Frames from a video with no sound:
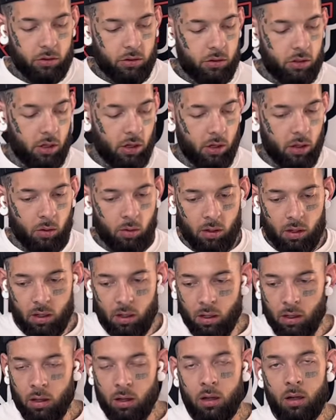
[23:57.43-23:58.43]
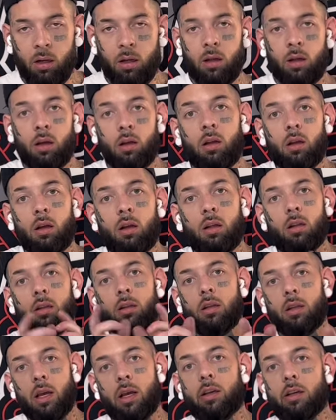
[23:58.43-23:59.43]
So uh,
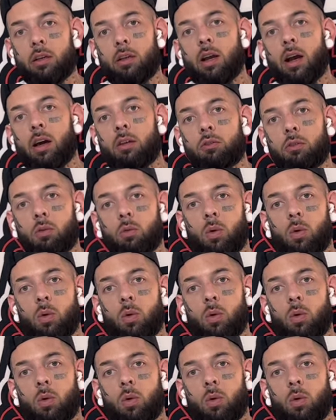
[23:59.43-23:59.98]
thank you guys for